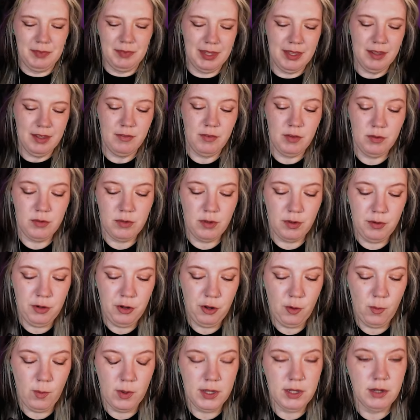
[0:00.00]
If you don't
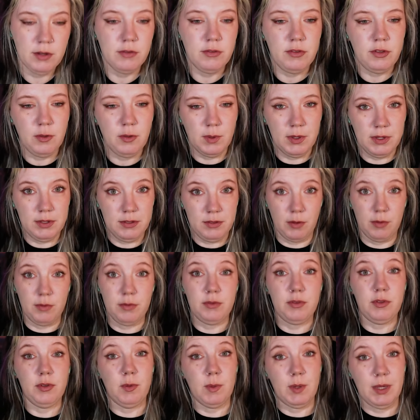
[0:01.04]
know what you're doing, don't do